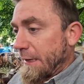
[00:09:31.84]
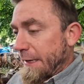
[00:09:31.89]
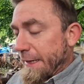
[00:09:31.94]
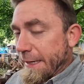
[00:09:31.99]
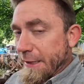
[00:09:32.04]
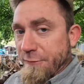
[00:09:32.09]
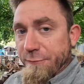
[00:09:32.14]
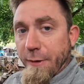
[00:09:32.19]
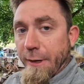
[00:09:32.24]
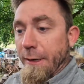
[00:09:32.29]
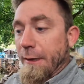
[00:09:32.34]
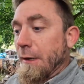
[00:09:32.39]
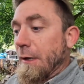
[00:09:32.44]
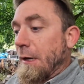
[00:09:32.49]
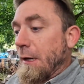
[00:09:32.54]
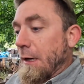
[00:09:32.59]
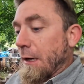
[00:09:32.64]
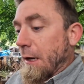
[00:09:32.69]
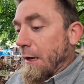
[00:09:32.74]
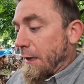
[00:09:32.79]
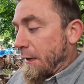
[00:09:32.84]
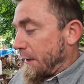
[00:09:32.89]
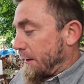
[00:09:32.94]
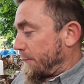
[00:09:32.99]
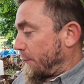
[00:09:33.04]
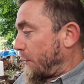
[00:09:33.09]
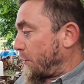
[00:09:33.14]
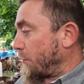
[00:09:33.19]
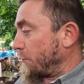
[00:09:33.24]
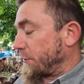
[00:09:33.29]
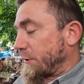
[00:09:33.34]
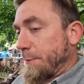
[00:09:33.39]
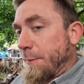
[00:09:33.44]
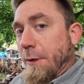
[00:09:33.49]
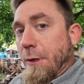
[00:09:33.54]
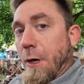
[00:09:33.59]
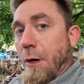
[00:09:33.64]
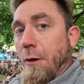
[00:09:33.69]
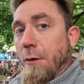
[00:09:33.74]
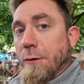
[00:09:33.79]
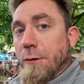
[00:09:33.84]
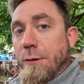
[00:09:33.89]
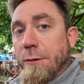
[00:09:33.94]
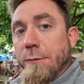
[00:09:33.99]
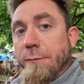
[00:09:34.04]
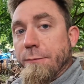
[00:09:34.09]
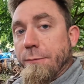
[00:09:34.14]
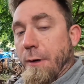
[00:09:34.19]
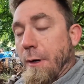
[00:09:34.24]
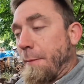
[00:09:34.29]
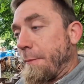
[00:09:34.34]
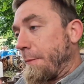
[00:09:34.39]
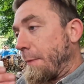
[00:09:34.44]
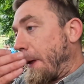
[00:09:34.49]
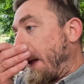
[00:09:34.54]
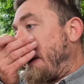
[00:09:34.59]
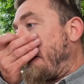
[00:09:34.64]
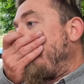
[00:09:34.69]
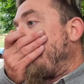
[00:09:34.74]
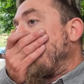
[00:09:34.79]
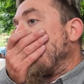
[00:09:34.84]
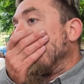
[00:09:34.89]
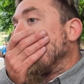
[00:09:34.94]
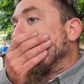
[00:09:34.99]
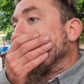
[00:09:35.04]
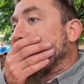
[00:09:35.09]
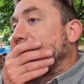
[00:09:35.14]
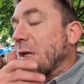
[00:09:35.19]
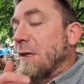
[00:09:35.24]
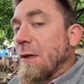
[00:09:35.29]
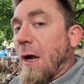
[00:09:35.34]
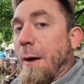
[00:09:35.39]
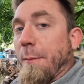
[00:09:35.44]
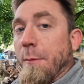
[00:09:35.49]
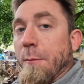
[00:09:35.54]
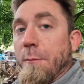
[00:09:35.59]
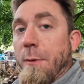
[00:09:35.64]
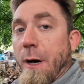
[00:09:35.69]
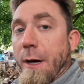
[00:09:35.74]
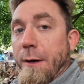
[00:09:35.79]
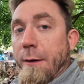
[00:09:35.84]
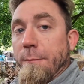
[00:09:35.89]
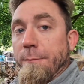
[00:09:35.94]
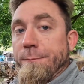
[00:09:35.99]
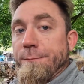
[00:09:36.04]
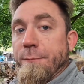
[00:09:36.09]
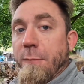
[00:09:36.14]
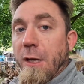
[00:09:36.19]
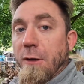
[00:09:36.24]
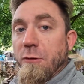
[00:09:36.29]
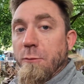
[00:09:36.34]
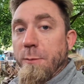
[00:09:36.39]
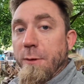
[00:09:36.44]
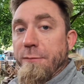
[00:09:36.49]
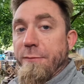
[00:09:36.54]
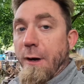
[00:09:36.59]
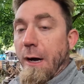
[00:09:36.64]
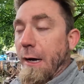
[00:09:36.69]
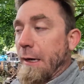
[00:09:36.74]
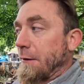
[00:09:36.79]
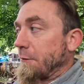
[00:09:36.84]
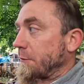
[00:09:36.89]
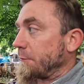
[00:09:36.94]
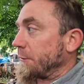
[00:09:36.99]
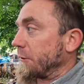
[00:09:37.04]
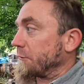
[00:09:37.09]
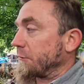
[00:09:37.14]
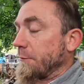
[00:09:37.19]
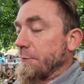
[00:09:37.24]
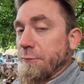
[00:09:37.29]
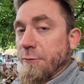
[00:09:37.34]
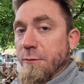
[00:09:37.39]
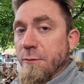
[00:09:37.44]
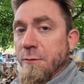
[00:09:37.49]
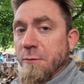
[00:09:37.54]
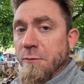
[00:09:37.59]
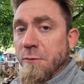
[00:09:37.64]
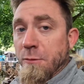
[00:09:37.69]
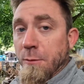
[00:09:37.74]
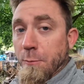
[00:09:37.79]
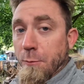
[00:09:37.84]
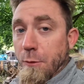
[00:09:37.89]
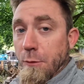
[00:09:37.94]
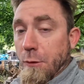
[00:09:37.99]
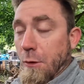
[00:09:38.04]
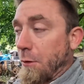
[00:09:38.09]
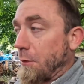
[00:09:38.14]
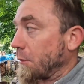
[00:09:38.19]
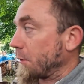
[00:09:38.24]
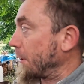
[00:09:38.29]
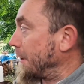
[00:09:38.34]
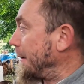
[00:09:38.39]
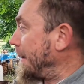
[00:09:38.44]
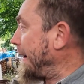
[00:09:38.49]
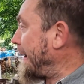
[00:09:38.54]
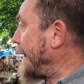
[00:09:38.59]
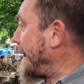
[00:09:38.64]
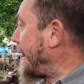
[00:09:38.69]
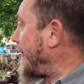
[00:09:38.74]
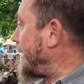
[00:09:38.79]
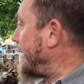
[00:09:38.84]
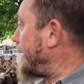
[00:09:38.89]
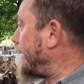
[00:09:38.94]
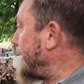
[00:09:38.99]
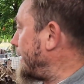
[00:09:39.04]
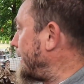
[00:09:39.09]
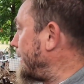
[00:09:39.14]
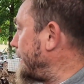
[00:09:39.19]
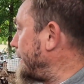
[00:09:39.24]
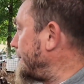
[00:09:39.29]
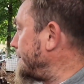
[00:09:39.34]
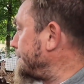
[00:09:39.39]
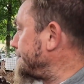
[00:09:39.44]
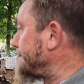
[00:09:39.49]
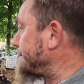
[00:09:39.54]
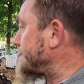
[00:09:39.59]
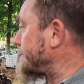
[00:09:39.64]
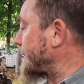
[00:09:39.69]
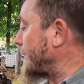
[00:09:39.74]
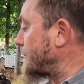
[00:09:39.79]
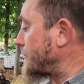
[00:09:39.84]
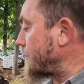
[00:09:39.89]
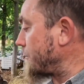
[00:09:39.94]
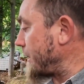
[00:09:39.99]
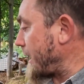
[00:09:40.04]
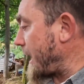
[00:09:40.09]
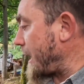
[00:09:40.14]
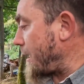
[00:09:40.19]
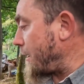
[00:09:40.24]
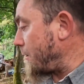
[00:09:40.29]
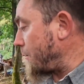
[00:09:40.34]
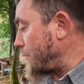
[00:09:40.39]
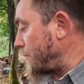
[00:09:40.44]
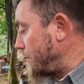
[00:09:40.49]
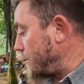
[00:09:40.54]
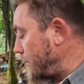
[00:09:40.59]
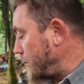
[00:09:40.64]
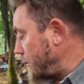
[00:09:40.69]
it's fine. Holes can be caulked from top and bottom. That should be fine. So this is some good caulk. So now